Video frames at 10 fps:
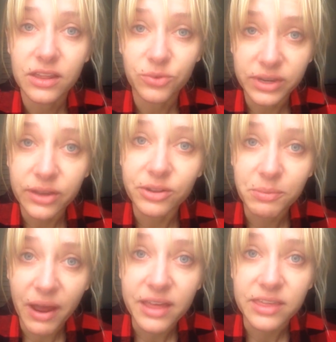They were killed
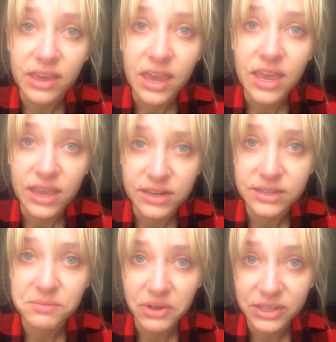by the
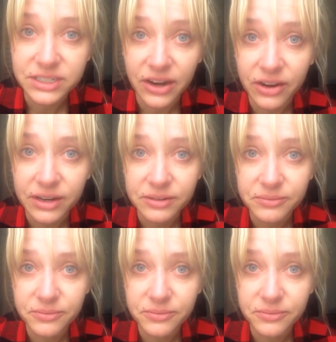Indian military.